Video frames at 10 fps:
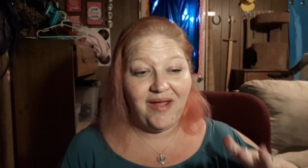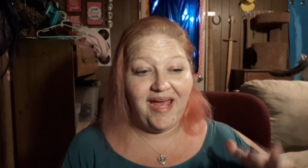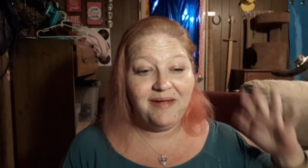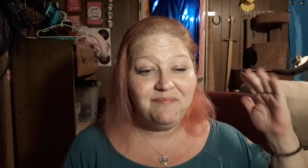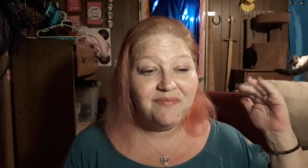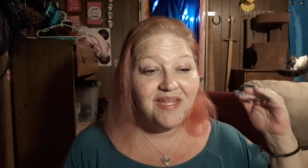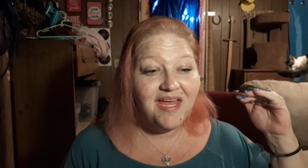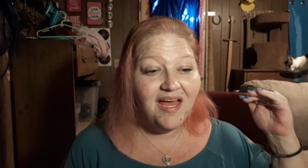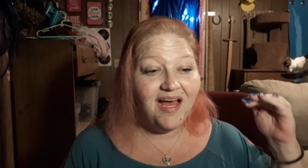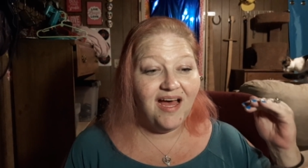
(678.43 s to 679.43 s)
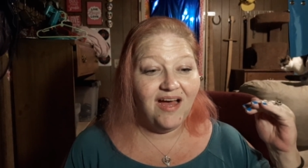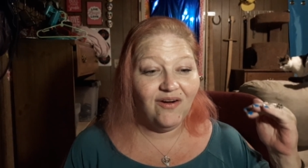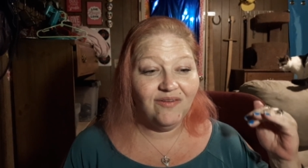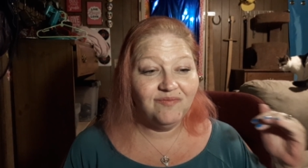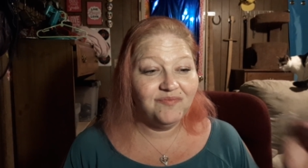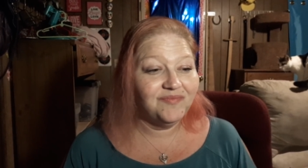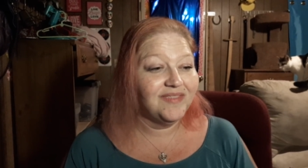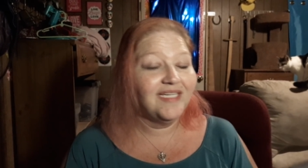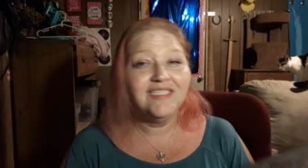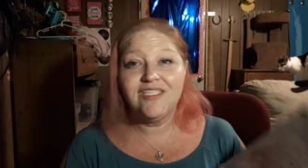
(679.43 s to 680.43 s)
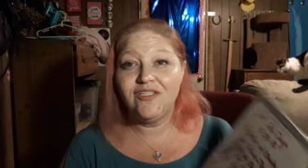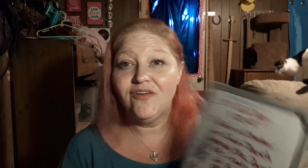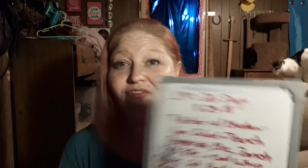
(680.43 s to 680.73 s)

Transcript: okay? Uh, so don't